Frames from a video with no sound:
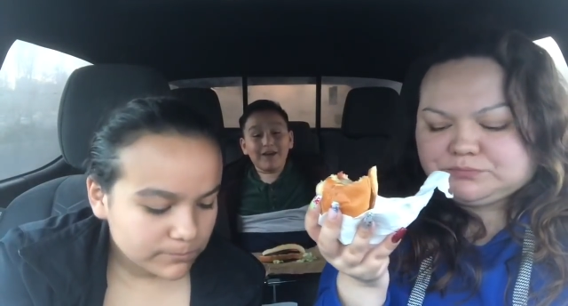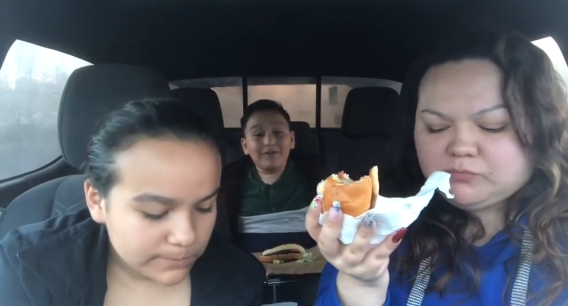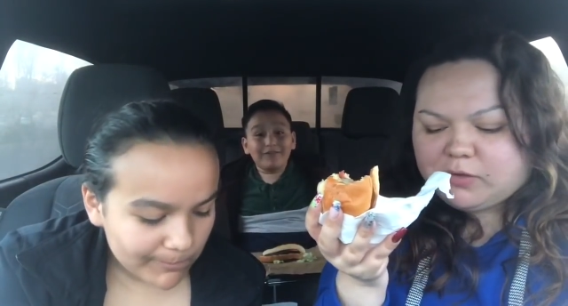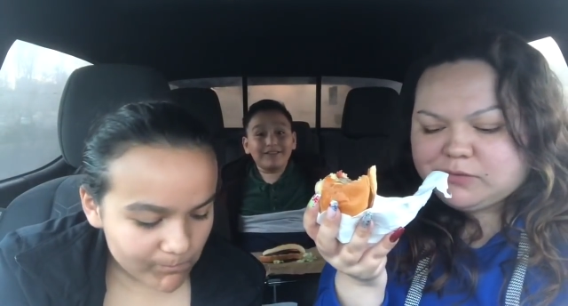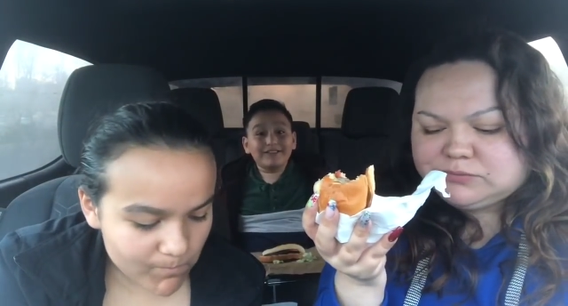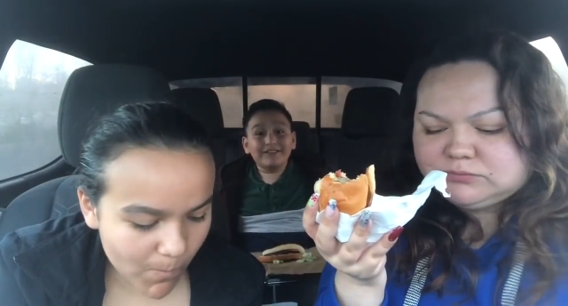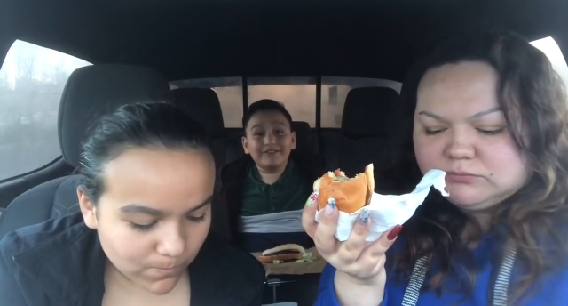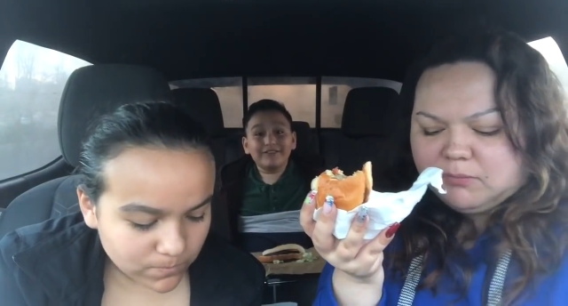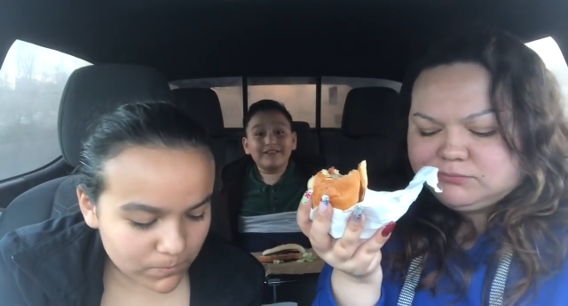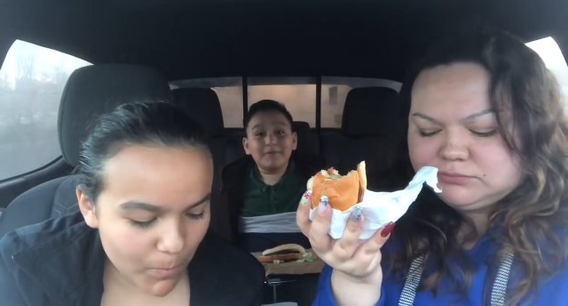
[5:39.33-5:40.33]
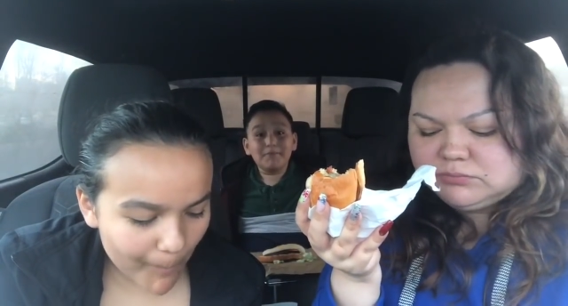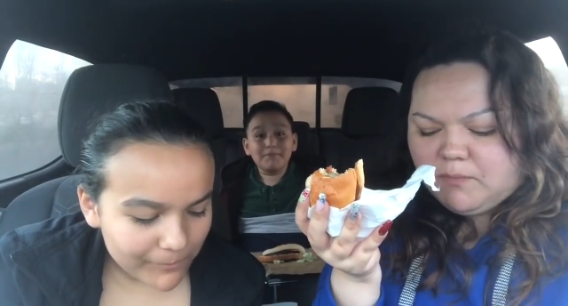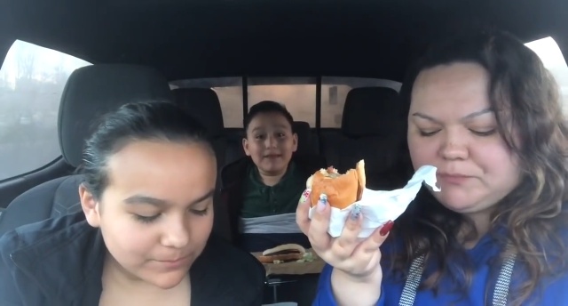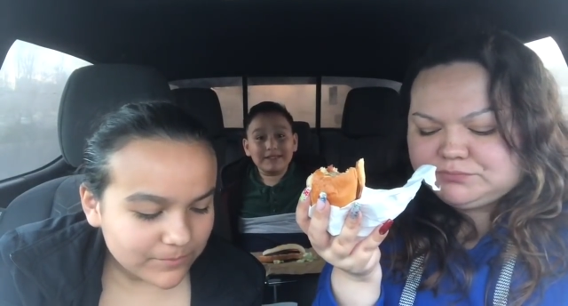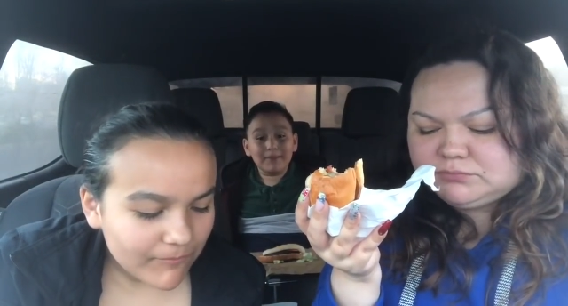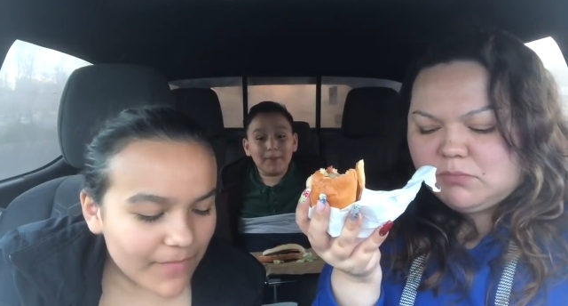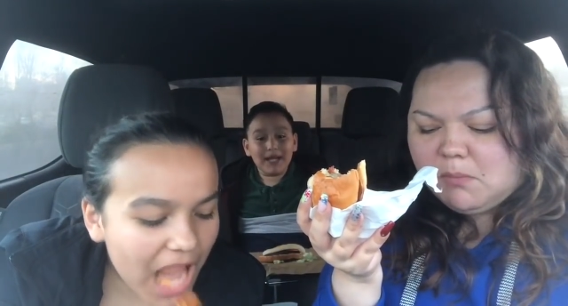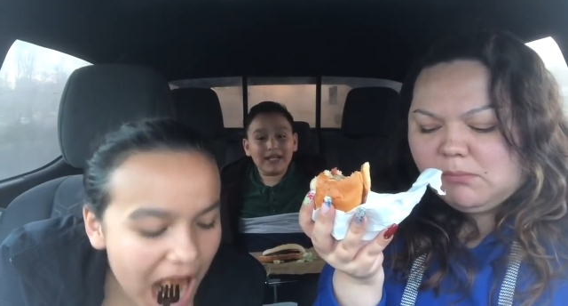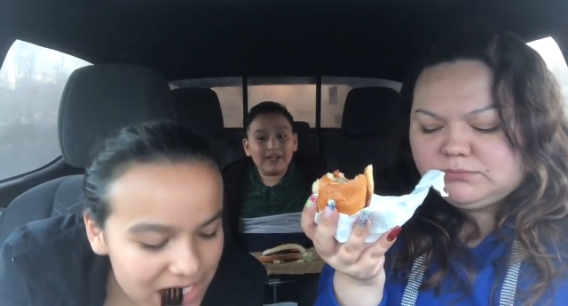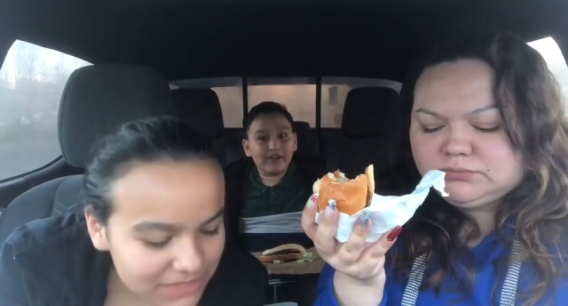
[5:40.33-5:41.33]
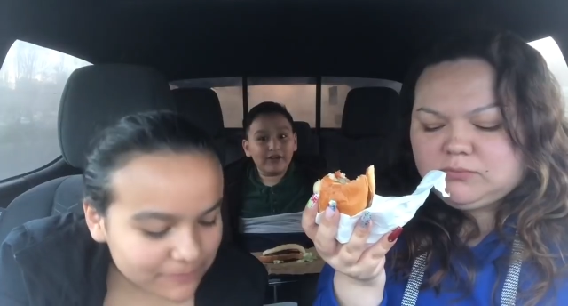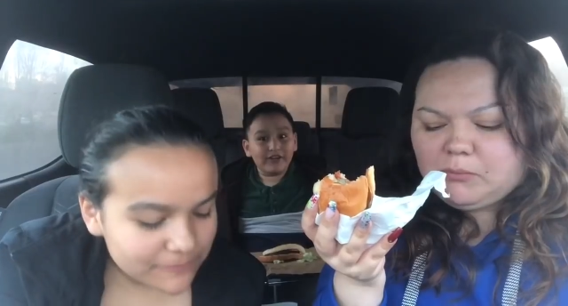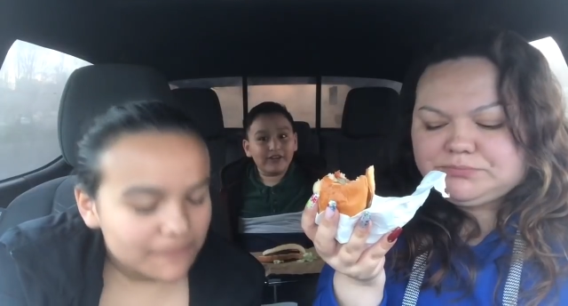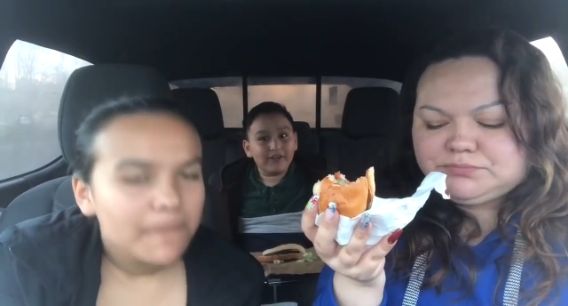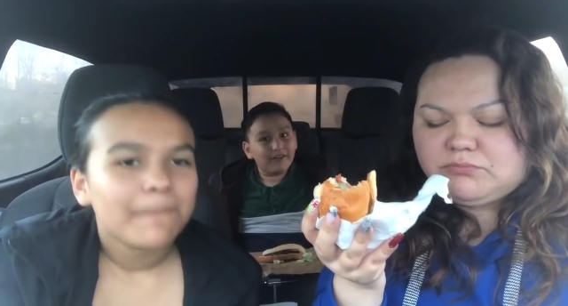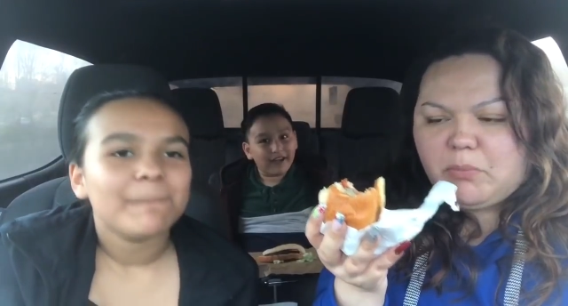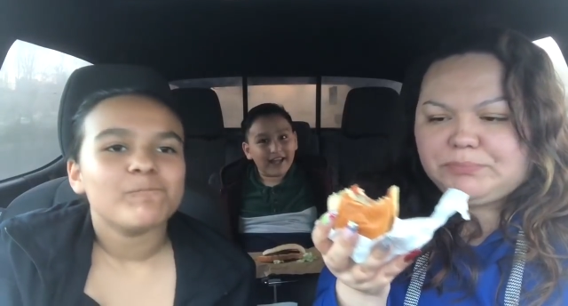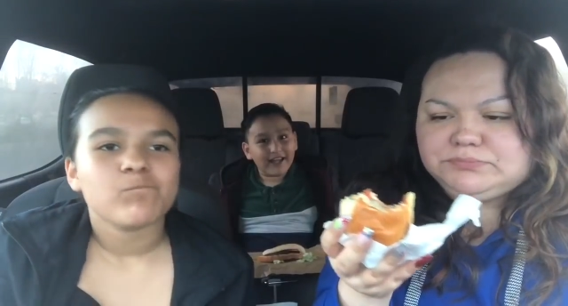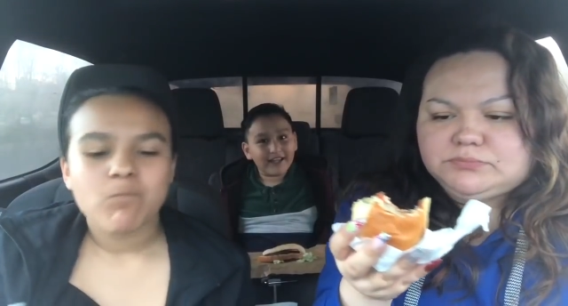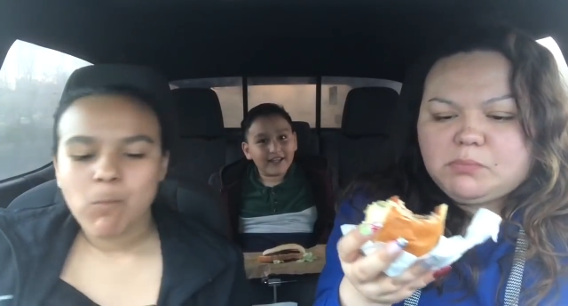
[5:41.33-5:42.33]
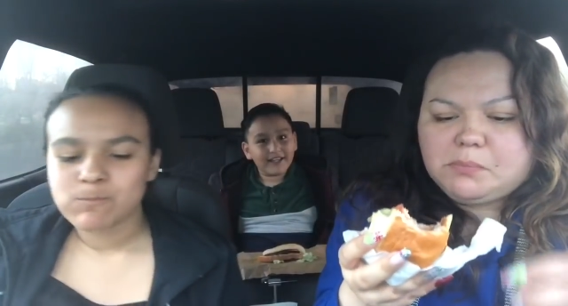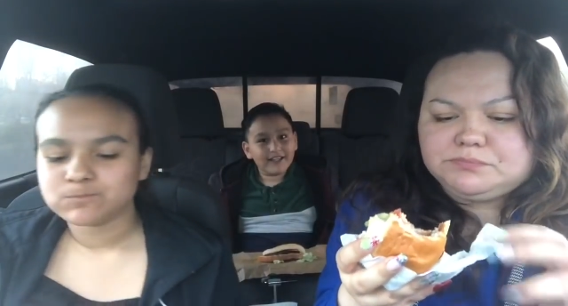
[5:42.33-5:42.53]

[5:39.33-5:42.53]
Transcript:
Speaker 1: I'll watch you in the backyard, okay?